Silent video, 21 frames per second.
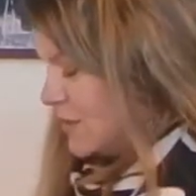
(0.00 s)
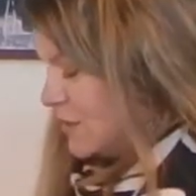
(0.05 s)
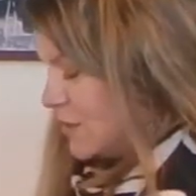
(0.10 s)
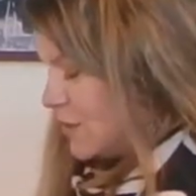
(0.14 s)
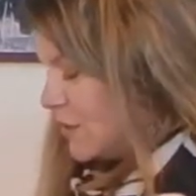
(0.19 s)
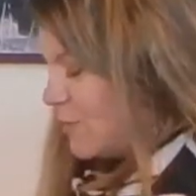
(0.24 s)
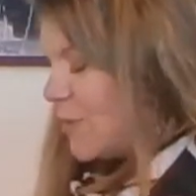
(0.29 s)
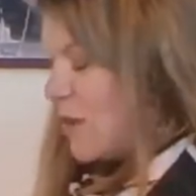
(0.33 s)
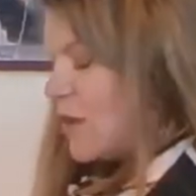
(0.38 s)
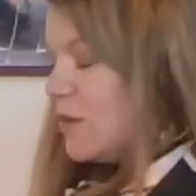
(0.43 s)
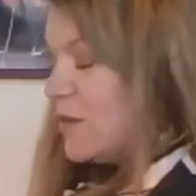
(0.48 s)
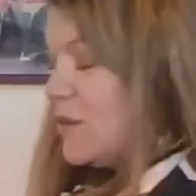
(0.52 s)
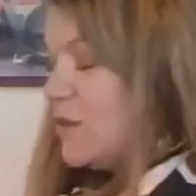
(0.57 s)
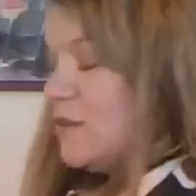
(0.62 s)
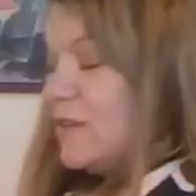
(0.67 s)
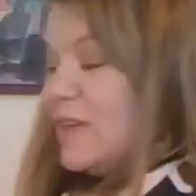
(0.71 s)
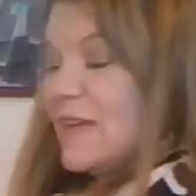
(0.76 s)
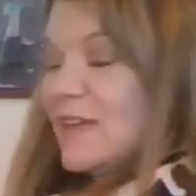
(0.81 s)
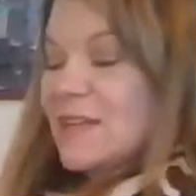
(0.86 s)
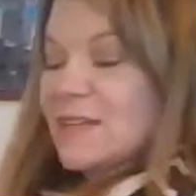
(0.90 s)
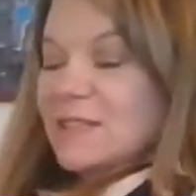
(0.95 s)
Your Barlow
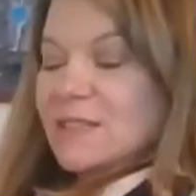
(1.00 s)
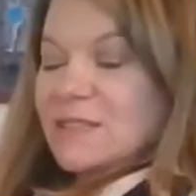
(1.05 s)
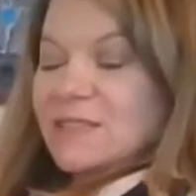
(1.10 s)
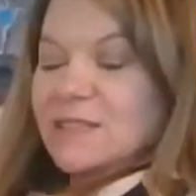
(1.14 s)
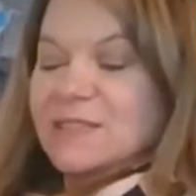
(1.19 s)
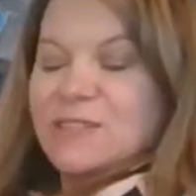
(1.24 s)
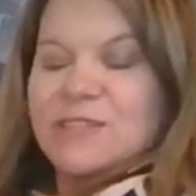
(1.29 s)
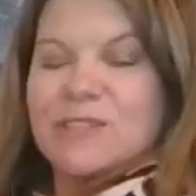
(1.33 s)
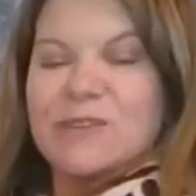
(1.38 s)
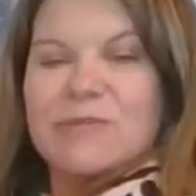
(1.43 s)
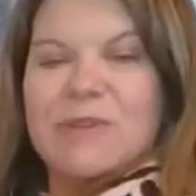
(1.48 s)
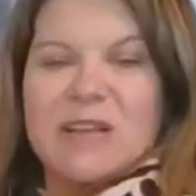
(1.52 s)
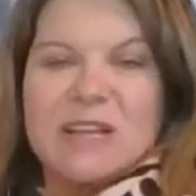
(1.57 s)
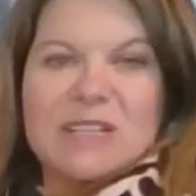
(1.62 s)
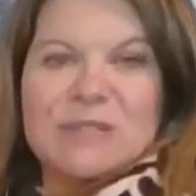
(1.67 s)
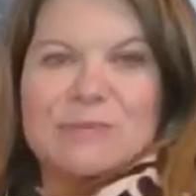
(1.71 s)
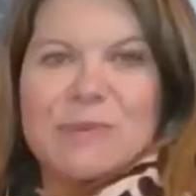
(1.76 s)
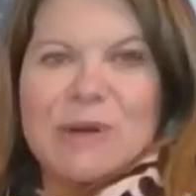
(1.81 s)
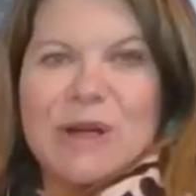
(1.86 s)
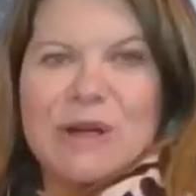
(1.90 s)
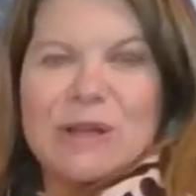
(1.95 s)
lens,
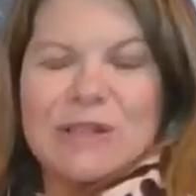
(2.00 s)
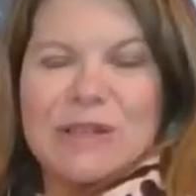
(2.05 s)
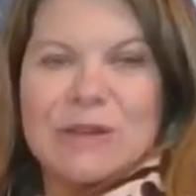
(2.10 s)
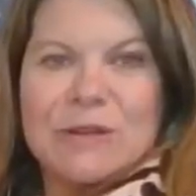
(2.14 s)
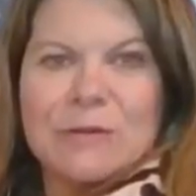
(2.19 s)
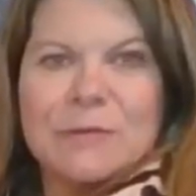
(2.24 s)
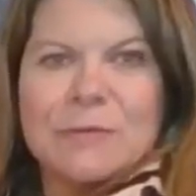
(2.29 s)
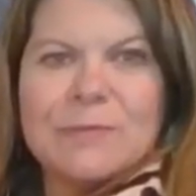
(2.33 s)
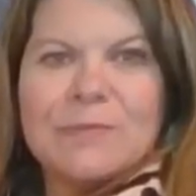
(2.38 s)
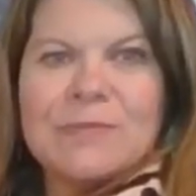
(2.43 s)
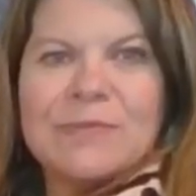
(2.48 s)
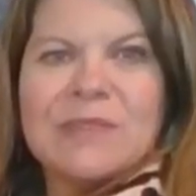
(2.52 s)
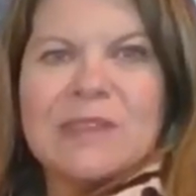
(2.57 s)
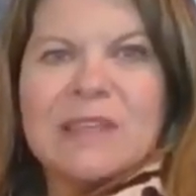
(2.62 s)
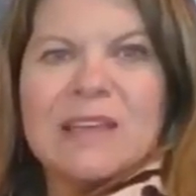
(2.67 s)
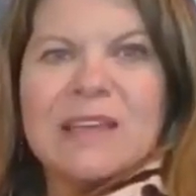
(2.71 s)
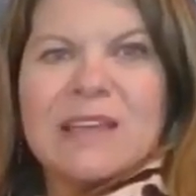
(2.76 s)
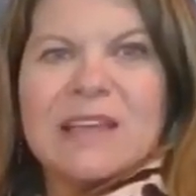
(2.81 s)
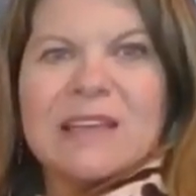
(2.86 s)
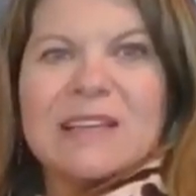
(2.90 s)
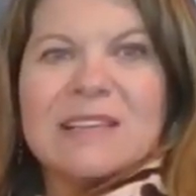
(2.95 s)
2x Barlow,
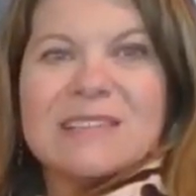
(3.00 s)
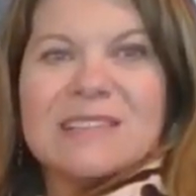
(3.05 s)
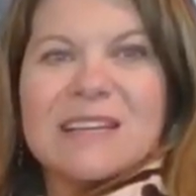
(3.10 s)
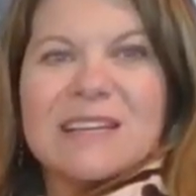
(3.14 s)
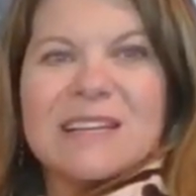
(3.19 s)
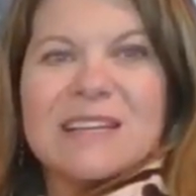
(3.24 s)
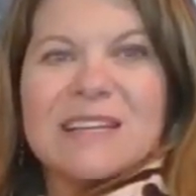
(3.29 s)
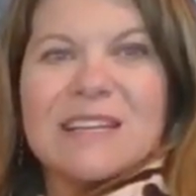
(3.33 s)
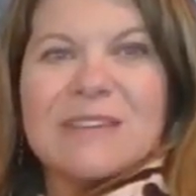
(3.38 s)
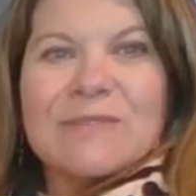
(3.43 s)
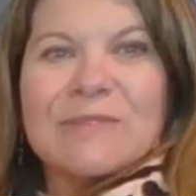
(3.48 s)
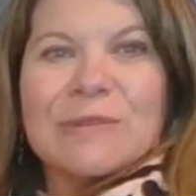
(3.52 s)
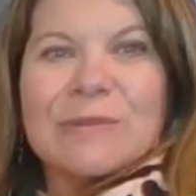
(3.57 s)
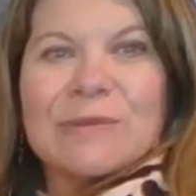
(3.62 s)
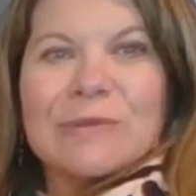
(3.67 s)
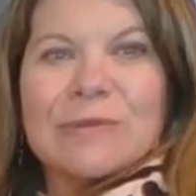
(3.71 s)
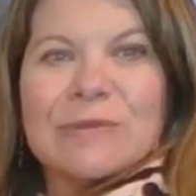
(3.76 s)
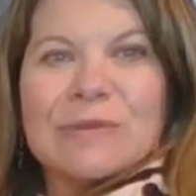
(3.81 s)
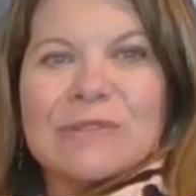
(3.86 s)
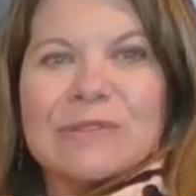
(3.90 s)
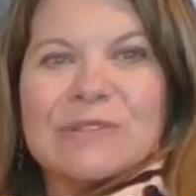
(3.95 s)
is going to give
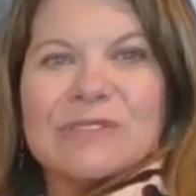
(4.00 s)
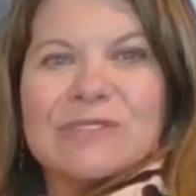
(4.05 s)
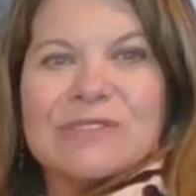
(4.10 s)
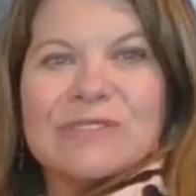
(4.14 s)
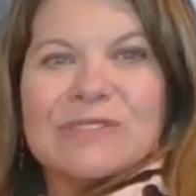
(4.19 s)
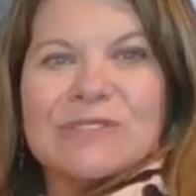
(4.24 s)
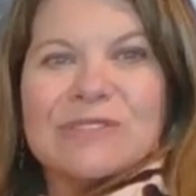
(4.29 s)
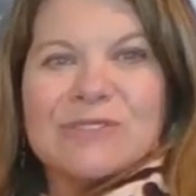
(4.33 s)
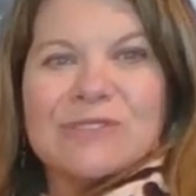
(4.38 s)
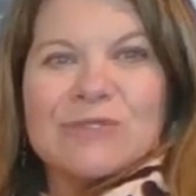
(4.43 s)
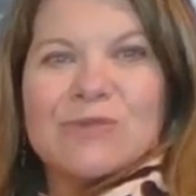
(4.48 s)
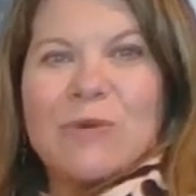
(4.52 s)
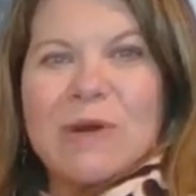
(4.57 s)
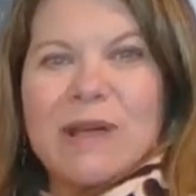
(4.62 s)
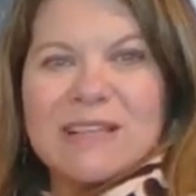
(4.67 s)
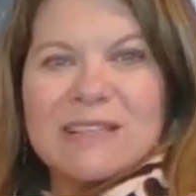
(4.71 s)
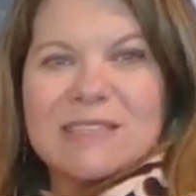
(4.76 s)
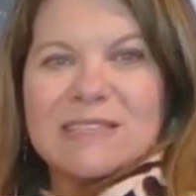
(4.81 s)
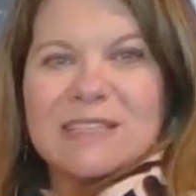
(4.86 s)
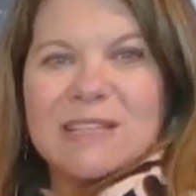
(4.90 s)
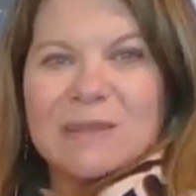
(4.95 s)
you
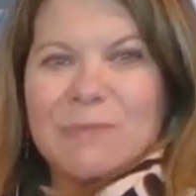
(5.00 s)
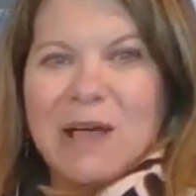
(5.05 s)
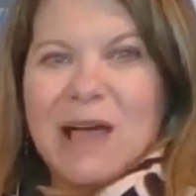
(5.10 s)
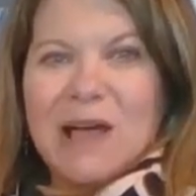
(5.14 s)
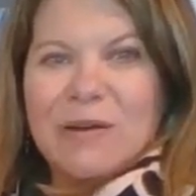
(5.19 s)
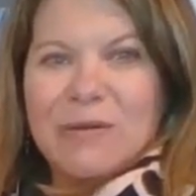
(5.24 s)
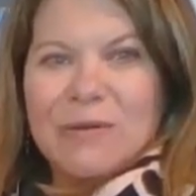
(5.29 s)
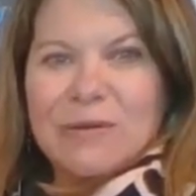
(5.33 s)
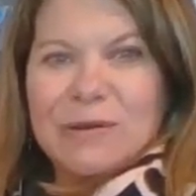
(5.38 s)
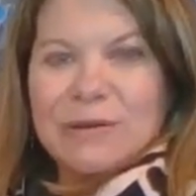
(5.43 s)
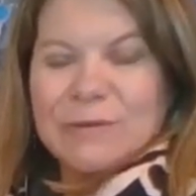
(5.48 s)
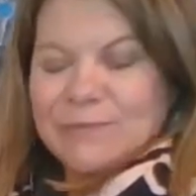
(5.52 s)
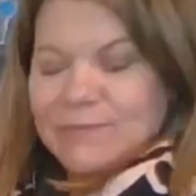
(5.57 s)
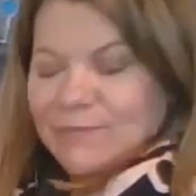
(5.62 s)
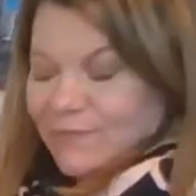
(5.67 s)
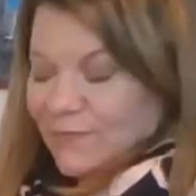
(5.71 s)
twice the power.